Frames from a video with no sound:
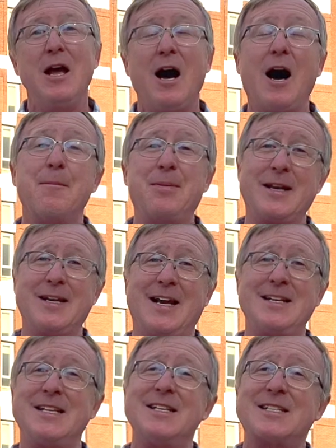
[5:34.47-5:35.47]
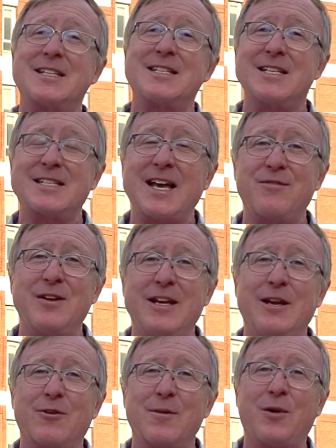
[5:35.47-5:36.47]
Uh, but in 1967
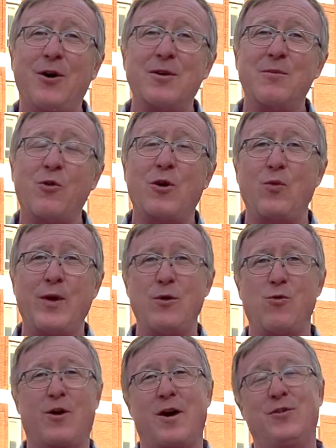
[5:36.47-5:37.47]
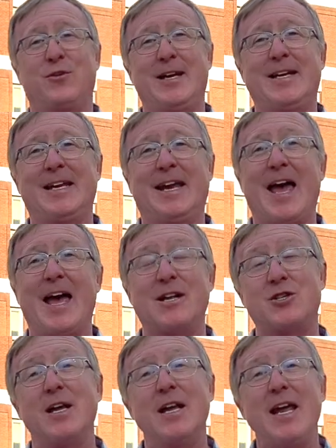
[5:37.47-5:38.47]
here in Baltimore, we were on the leading
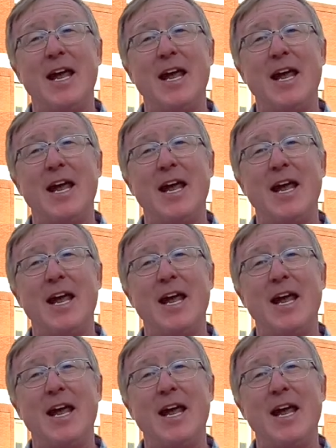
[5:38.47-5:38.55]
edge.